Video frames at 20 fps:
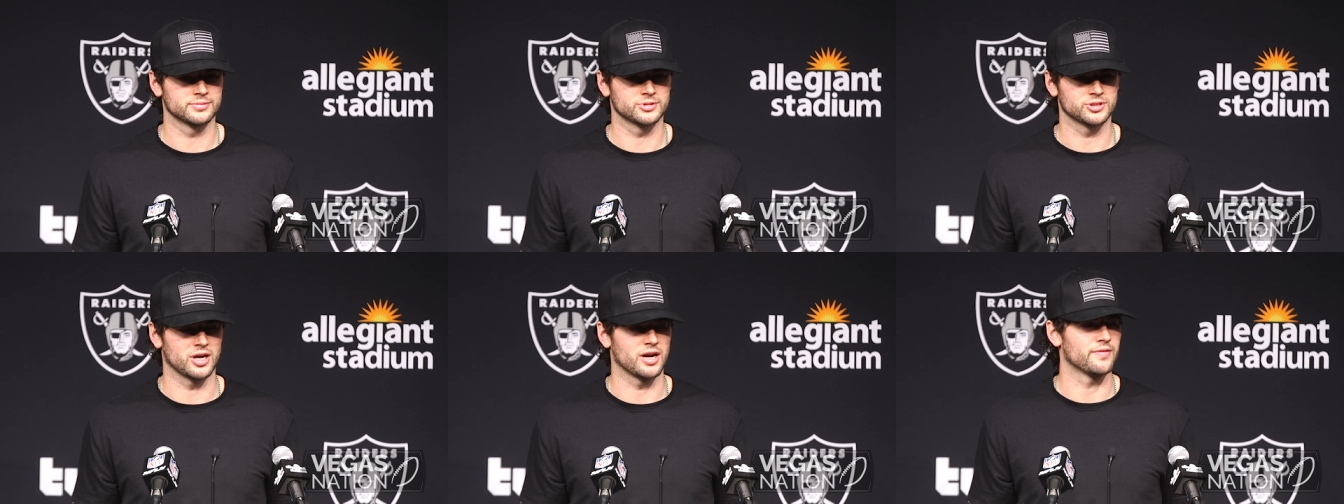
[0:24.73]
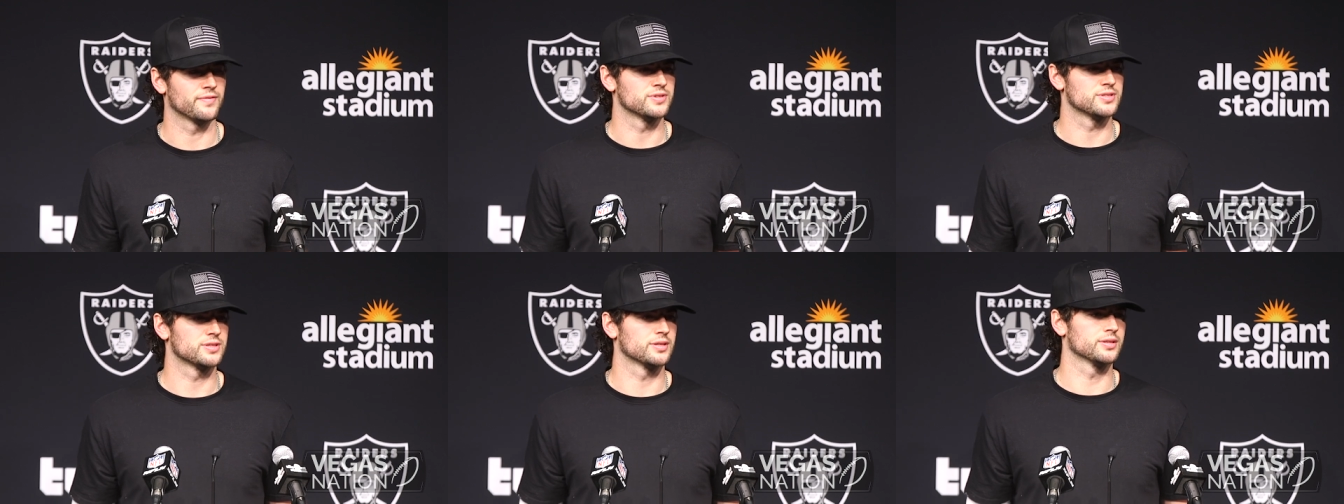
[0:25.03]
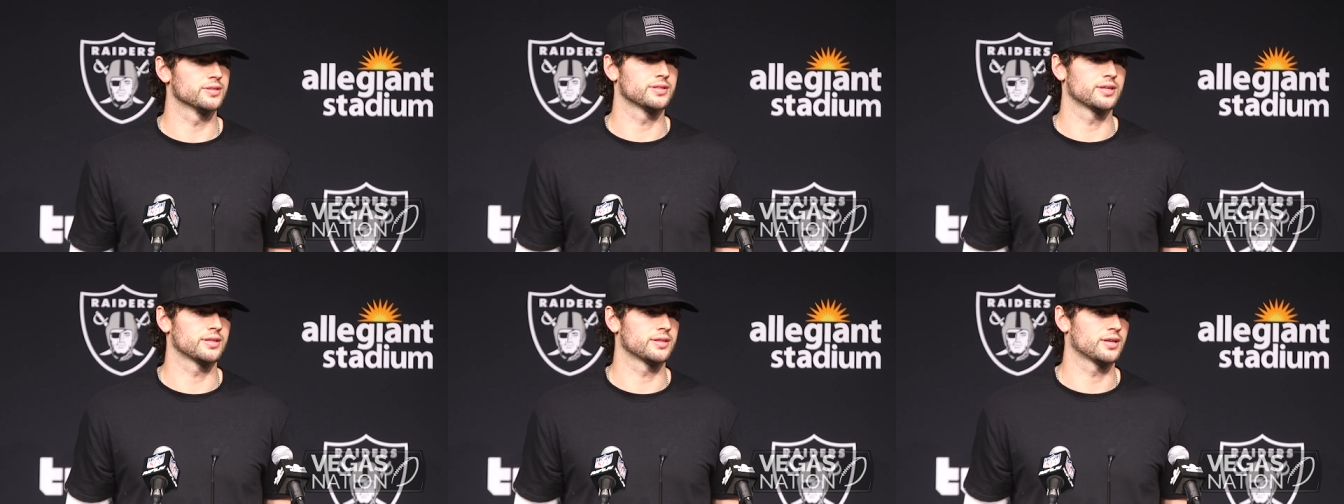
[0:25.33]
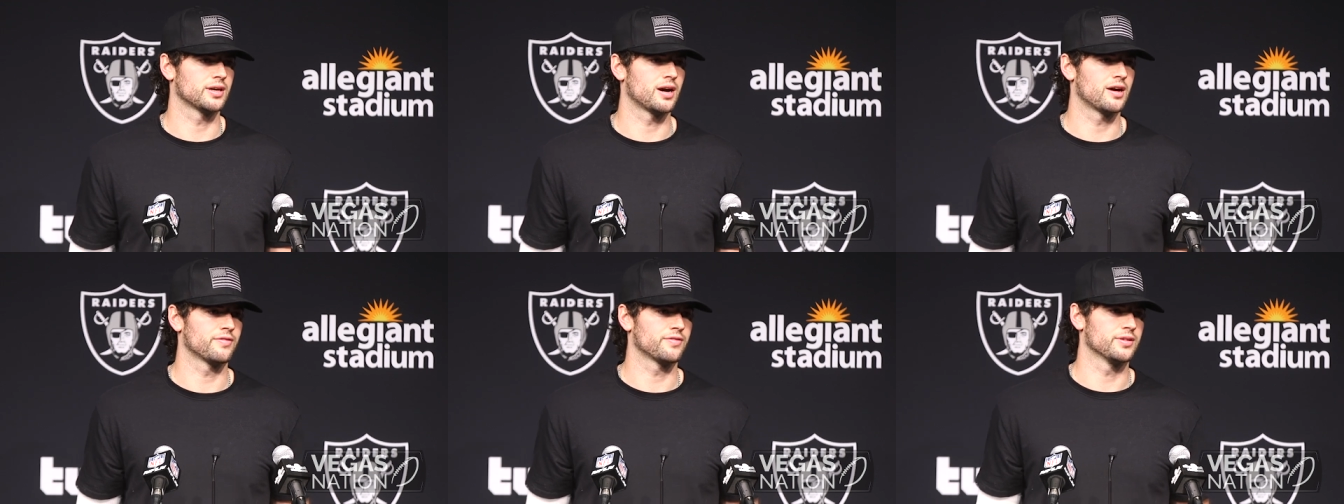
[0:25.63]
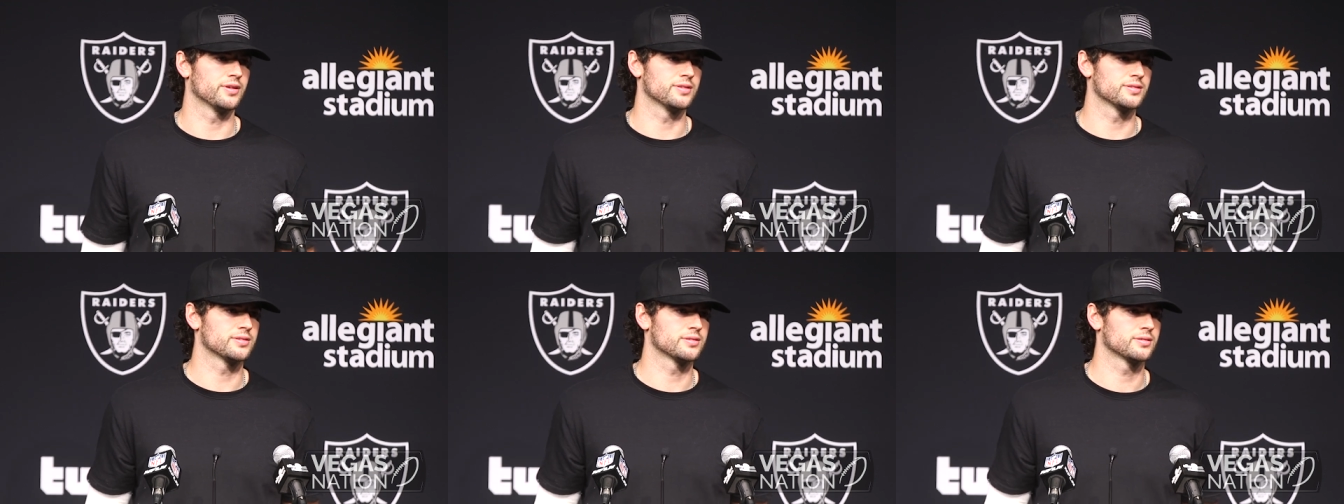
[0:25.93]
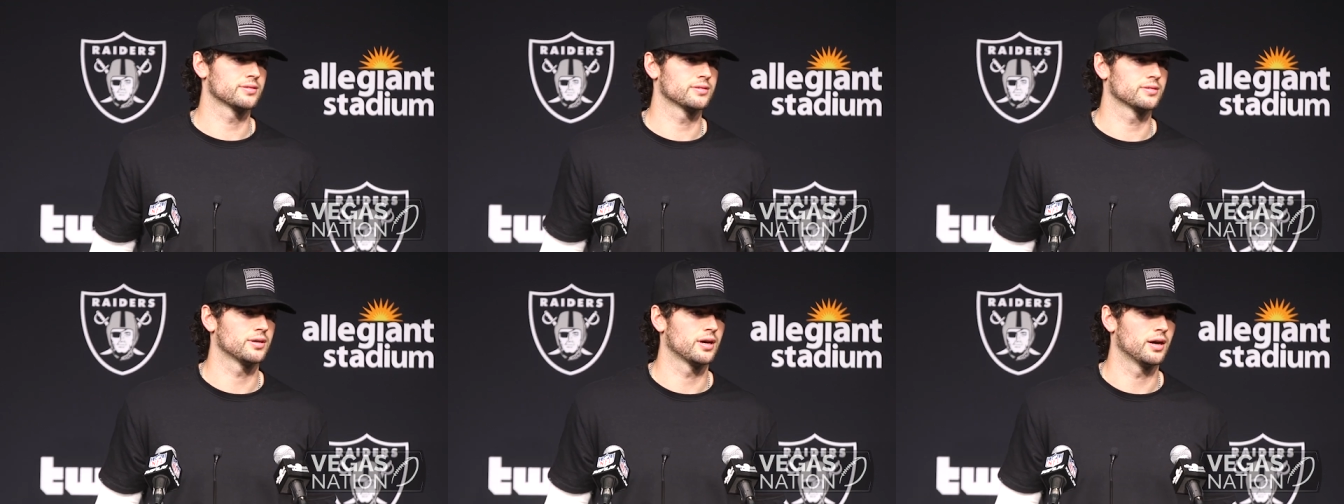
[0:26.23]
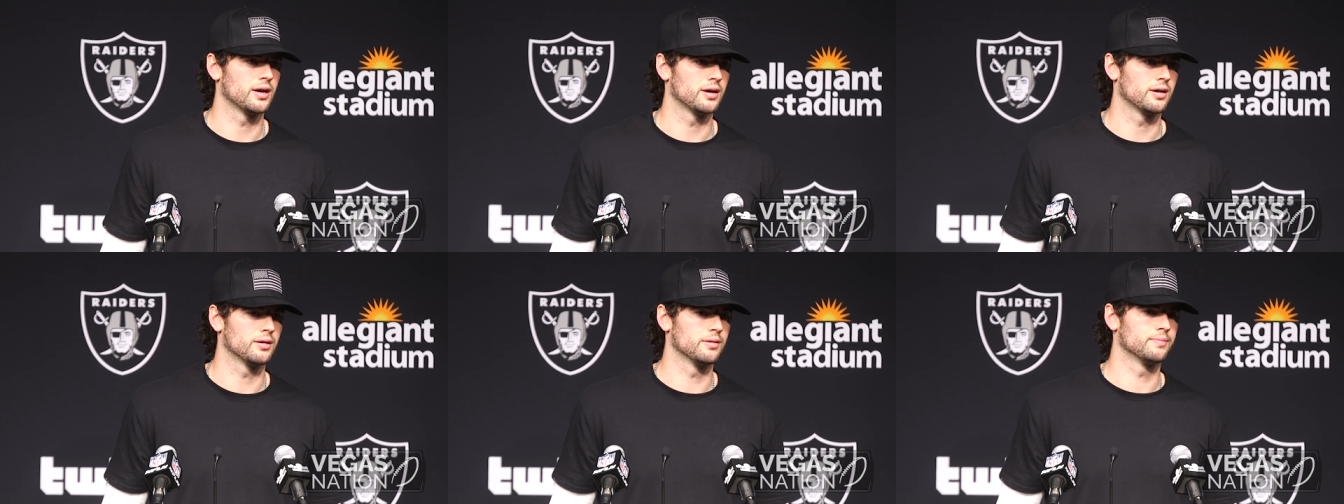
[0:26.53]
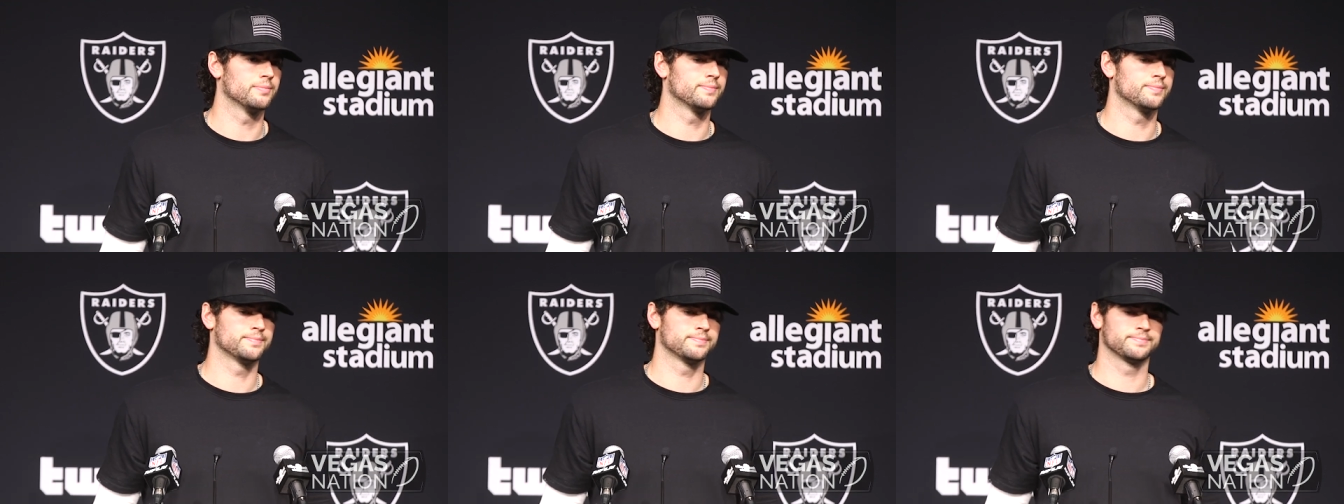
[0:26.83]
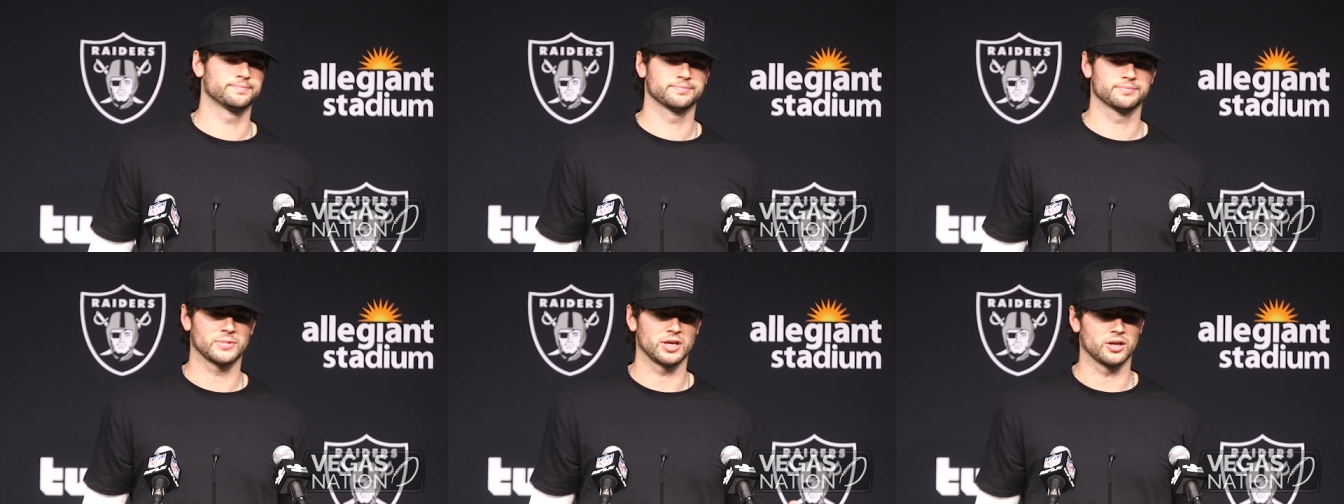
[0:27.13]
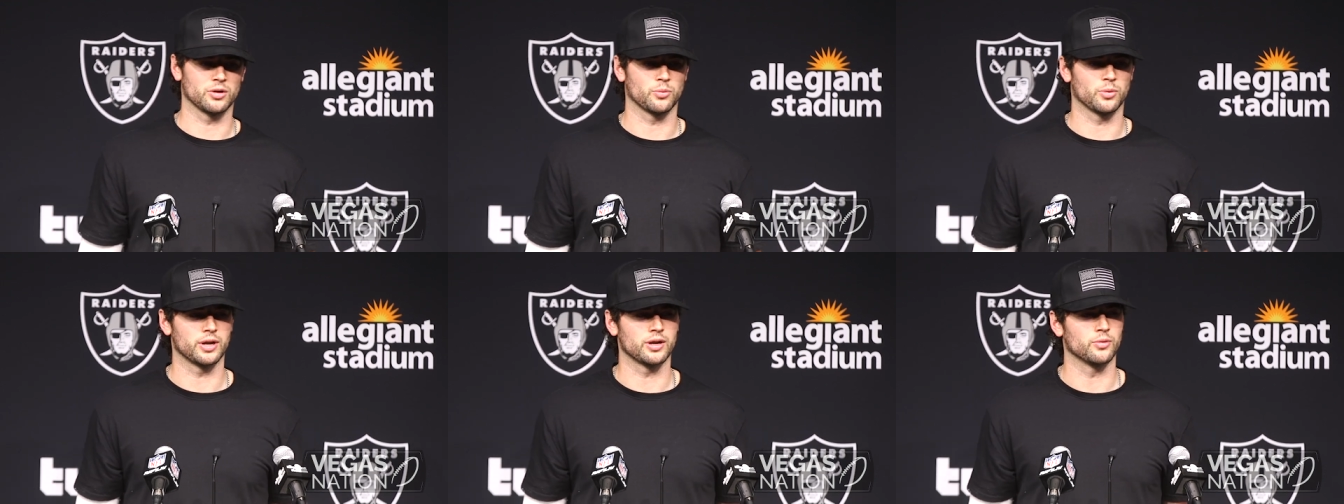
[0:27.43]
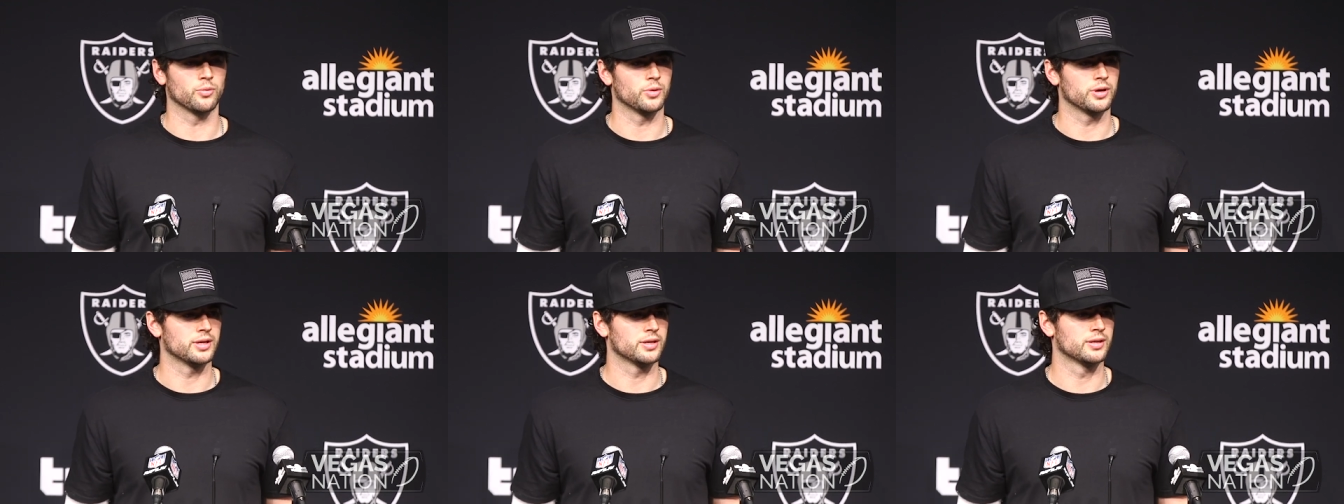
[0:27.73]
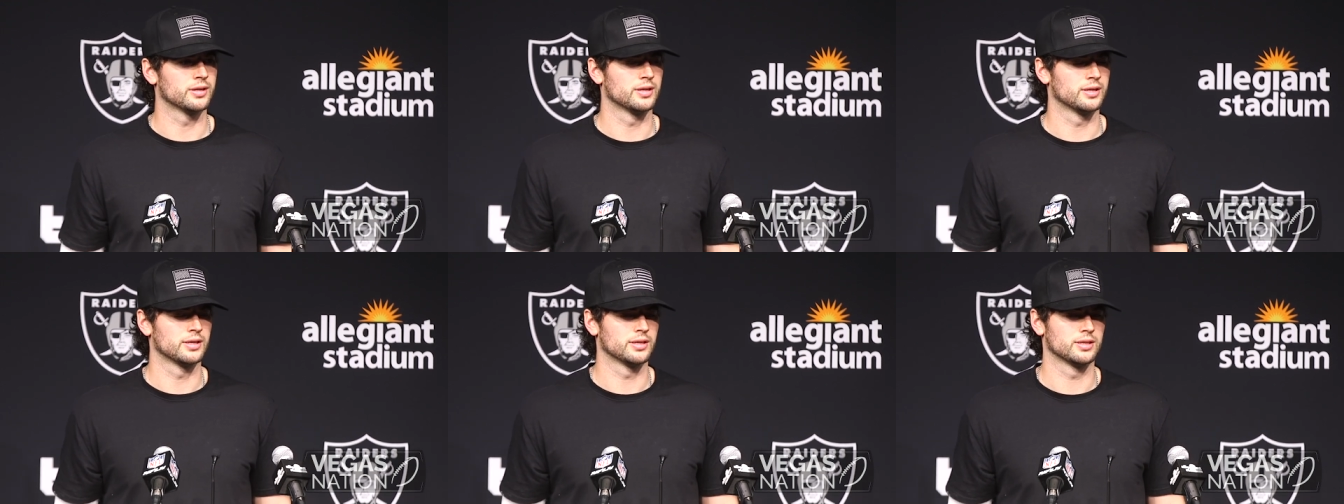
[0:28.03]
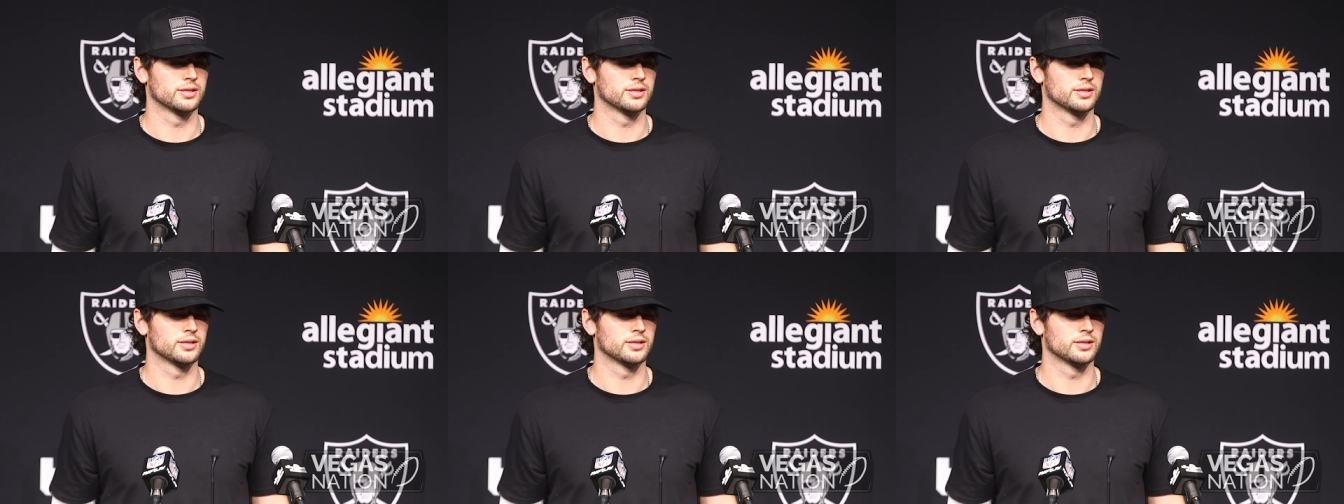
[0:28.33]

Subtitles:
facilitate the offense in a way to win.